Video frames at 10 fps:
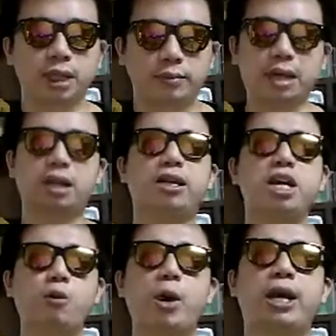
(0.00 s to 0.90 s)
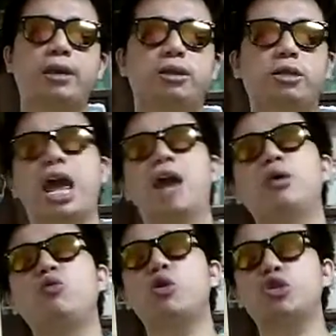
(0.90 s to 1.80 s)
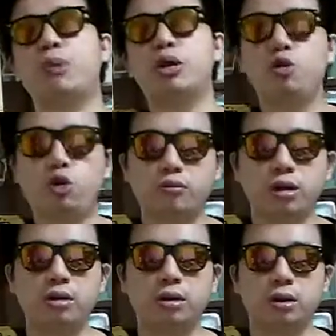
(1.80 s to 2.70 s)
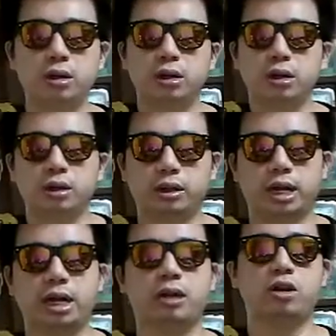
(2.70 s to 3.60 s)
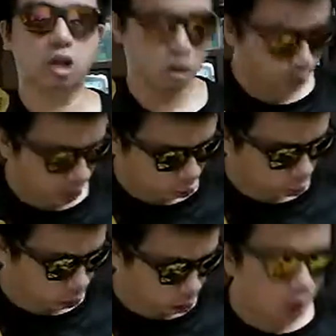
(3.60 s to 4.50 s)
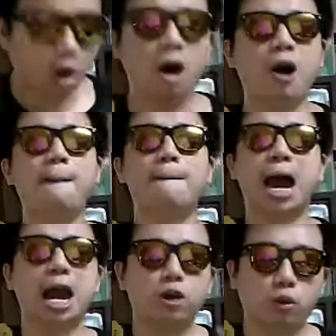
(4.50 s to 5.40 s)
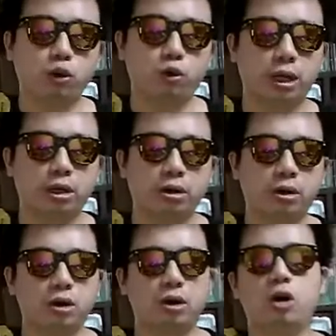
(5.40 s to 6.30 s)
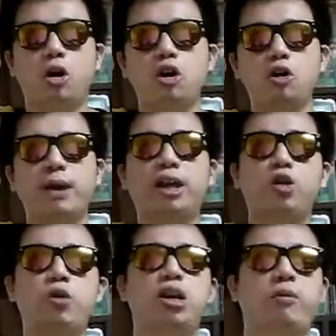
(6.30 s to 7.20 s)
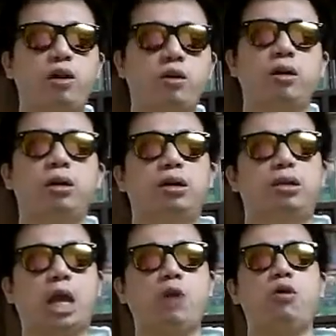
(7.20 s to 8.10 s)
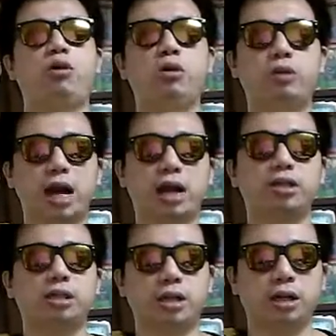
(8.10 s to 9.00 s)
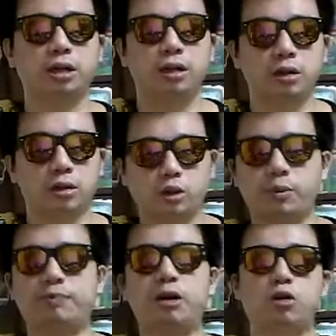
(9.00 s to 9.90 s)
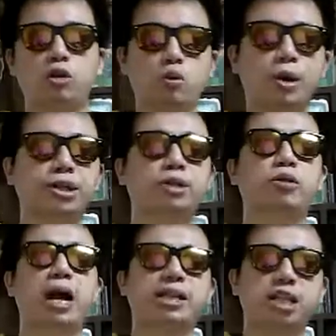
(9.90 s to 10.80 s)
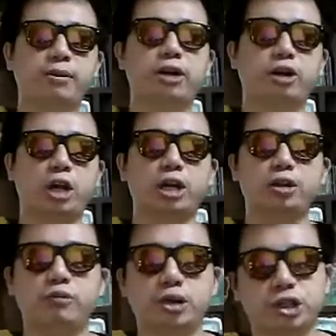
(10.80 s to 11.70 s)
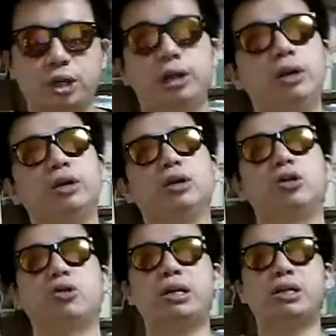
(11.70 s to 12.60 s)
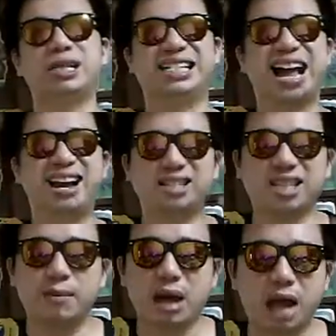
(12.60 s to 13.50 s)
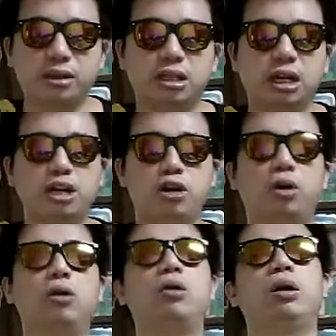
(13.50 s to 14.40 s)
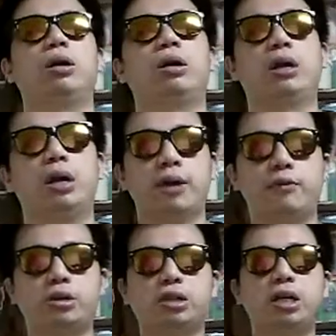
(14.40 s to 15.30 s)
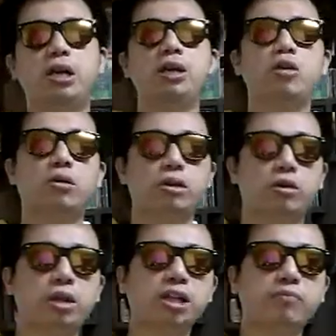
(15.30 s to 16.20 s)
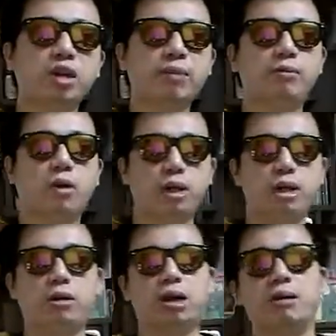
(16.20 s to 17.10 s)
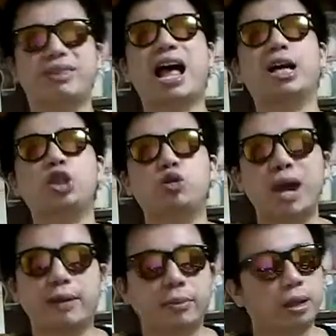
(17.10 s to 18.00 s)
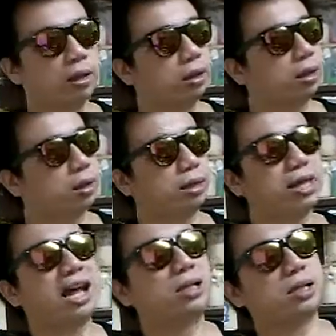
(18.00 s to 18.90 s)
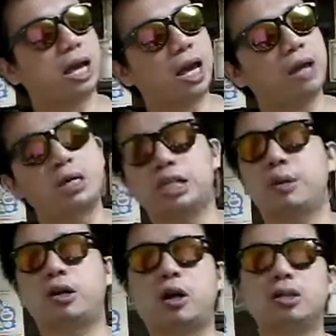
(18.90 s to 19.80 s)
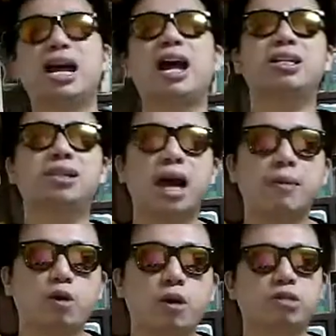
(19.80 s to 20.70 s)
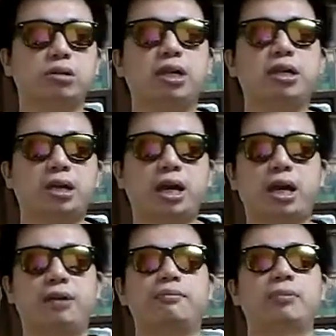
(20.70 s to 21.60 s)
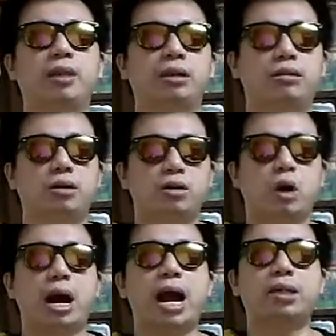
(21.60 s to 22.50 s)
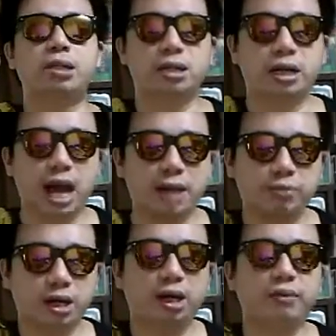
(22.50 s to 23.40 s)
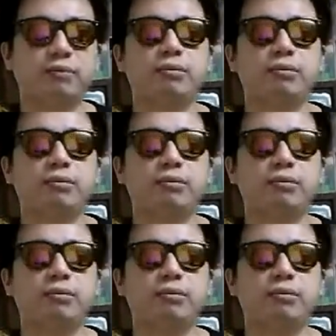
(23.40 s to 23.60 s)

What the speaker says: But the D-Way never watched my YouTube video. Okay, you must watch all my YouTube video, all my Q&A video, then you will know the answer. So people will not watch this one asking me the Q&A question. So this is the last time I'm answering you. If you see, notice something, my body got a dark strap, the dark stain, is because last time when I was a little kid, got accident happened.